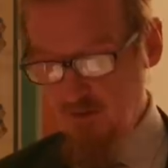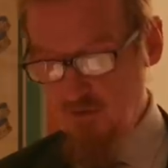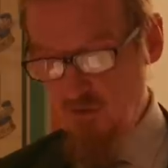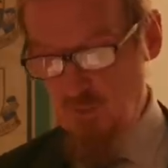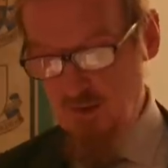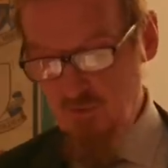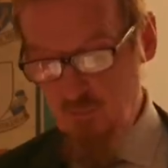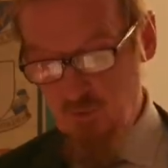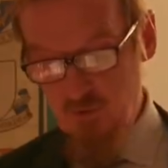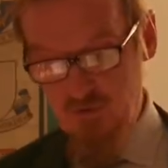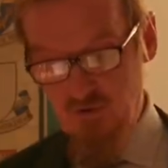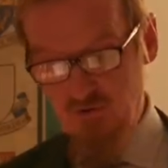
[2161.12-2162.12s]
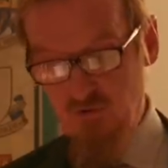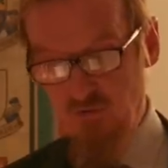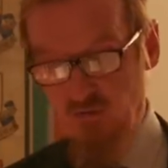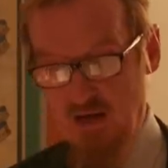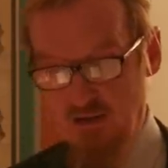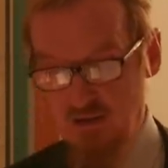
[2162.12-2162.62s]
despite the protests of
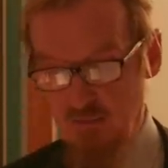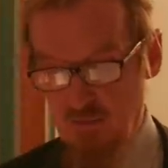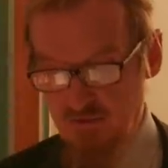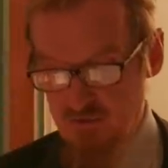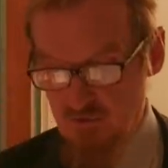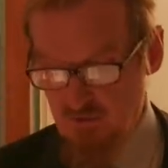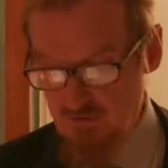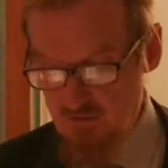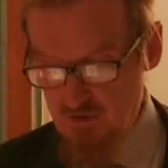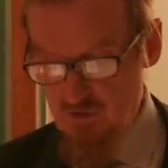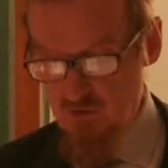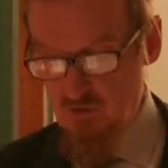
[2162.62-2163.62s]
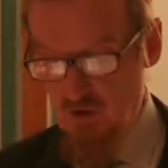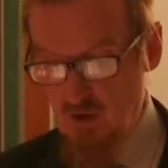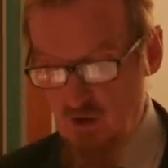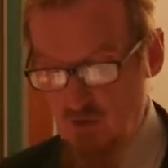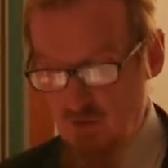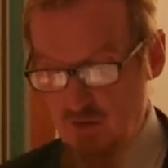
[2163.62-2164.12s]
Aliya Madrasa teachers
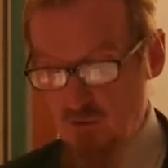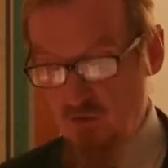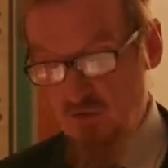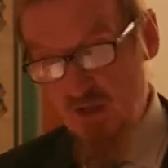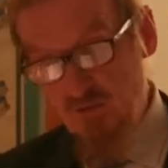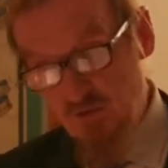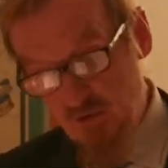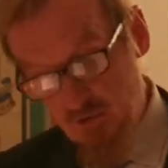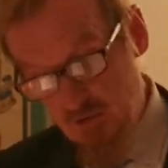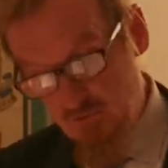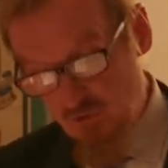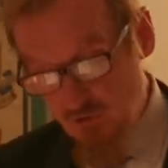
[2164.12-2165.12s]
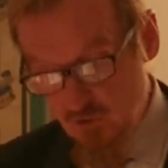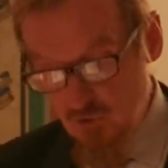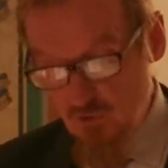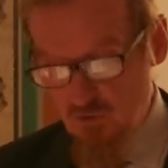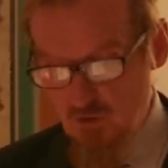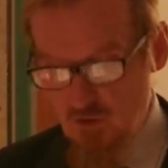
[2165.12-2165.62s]
that it was necessary for
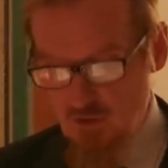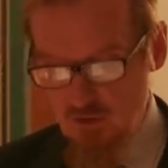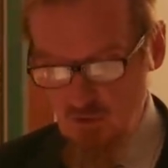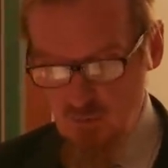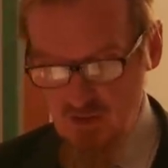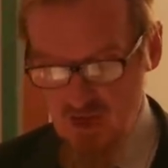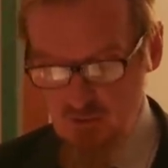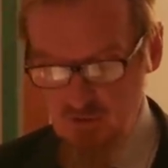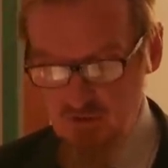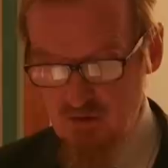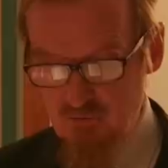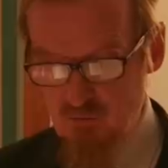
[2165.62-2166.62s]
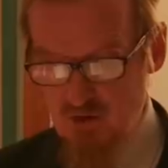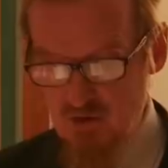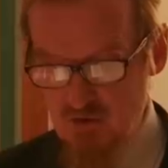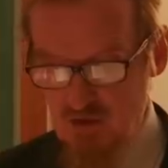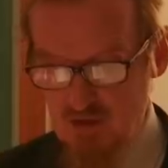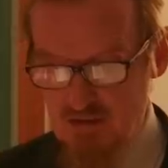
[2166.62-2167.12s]
students to be able to
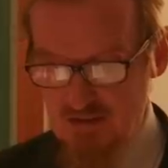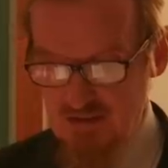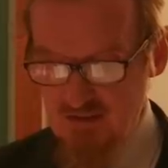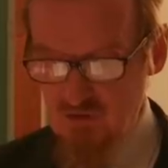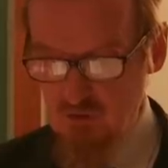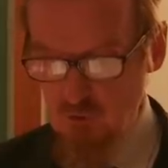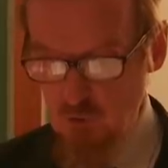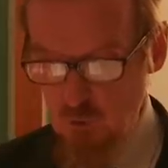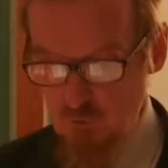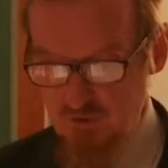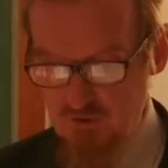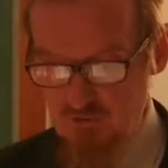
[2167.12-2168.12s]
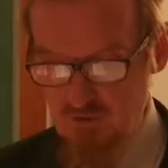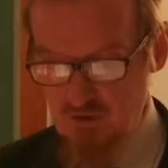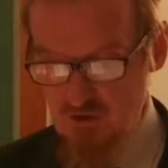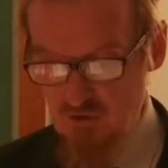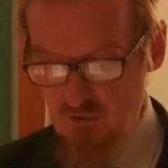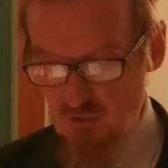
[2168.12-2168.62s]
differentiate classical normative
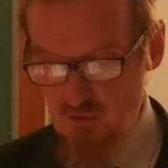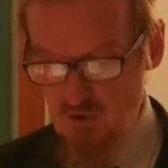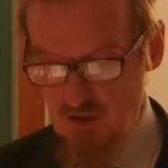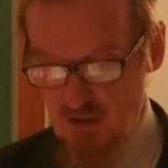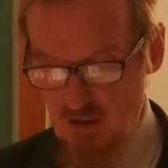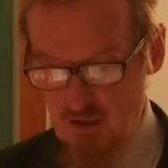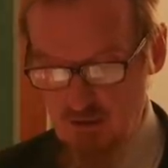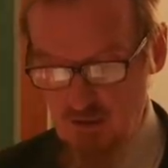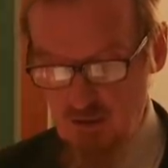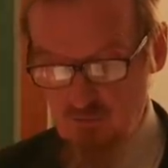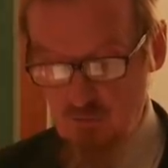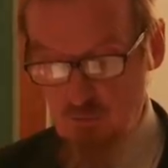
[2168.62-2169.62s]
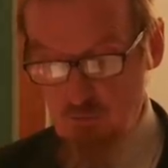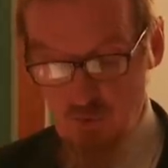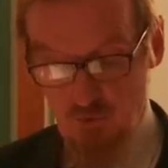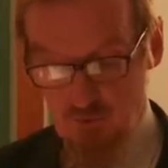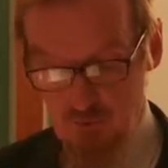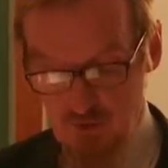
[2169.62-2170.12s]
teachings on jihad from
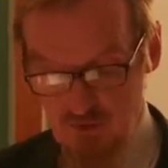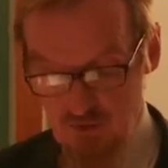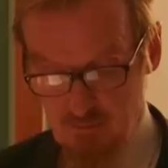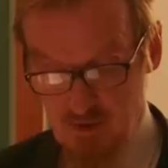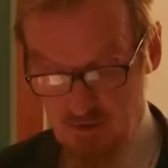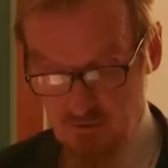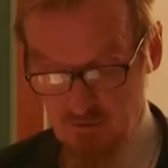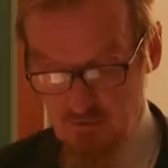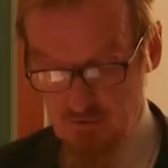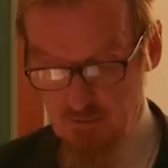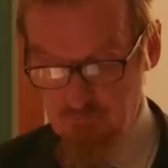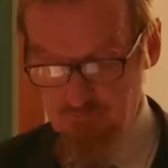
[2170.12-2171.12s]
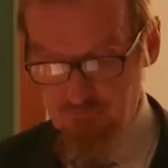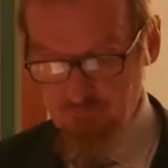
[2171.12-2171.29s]
modern militancy.